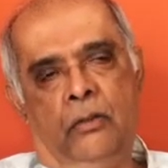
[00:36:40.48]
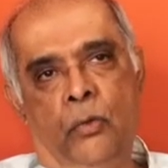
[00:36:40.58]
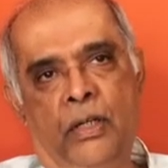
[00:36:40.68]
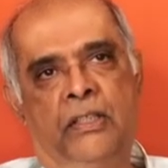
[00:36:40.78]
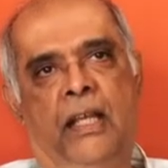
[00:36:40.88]

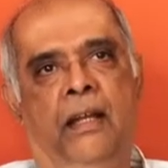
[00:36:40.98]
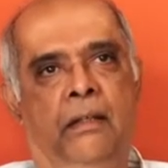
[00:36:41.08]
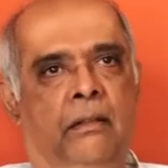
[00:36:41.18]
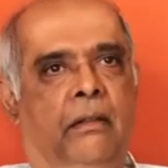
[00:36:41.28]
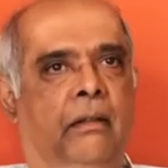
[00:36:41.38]
towards the
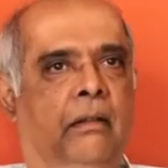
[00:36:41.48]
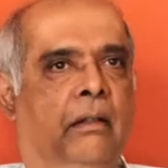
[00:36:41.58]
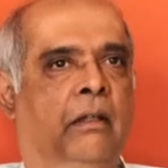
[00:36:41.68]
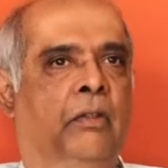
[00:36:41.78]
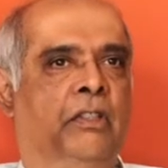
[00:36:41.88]
end,
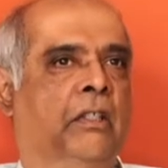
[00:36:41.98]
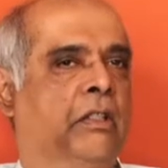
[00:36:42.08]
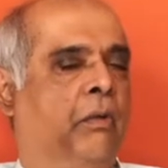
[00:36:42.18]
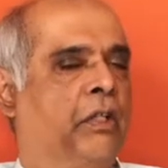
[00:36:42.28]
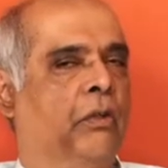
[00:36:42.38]
it was
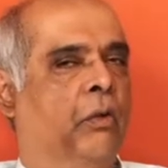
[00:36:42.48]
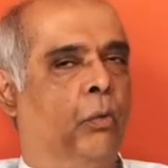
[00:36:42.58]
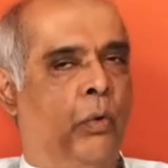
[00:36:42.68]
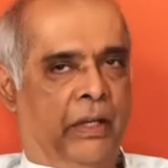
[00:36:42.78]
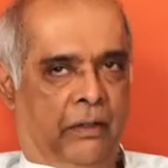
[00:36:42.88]
just a question of
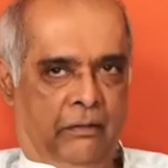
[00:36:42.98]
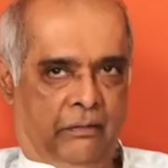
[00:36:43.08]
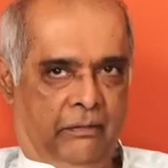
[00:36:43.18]
when.